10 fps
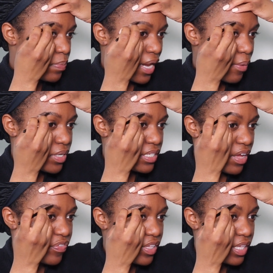But I would
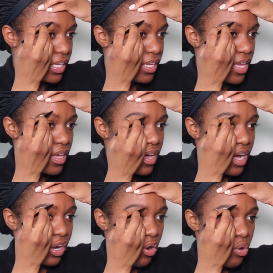definitely,
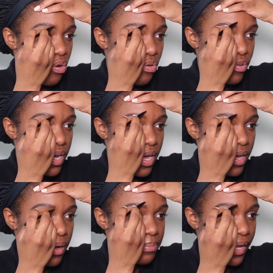a goal,
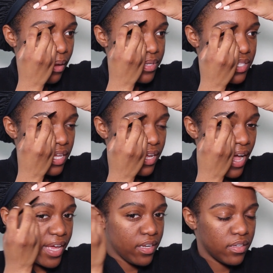like I was saying,
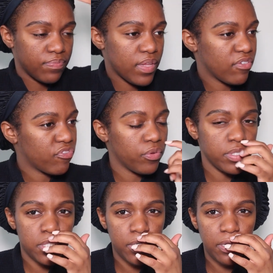I had a
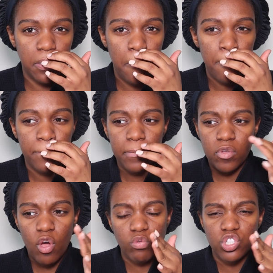influencer
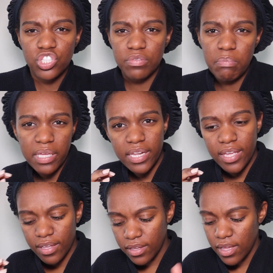coach
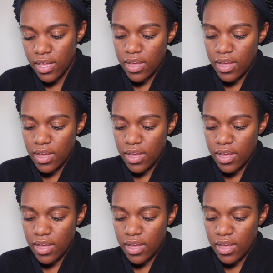meeting.